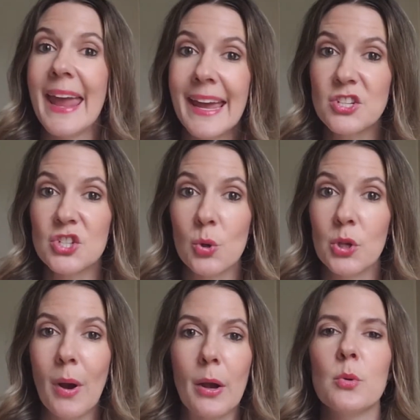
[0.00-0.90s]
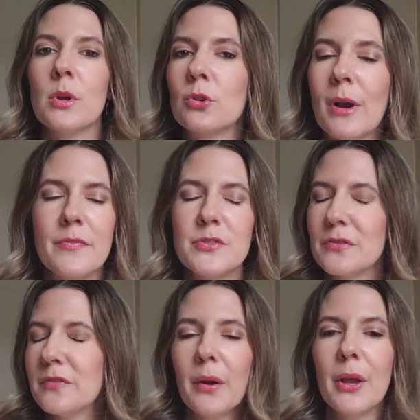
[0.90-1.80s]
and to show you how you can craft your
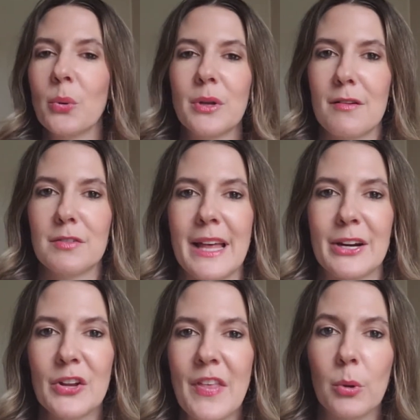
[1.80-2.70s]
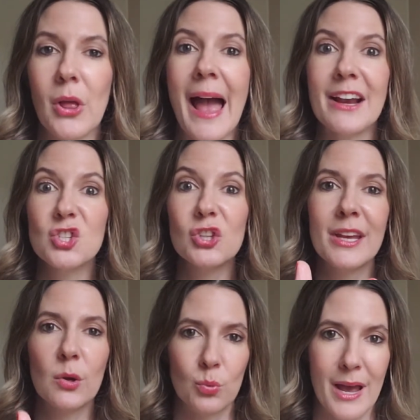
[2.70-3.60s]
very own cover letter that will actually
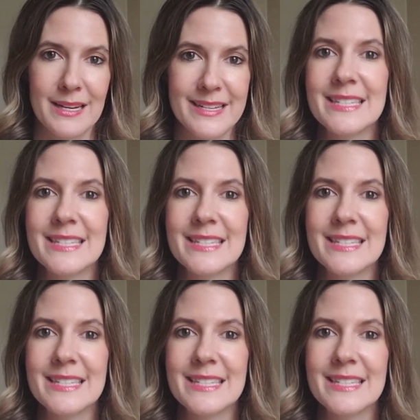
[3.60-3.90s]
get read,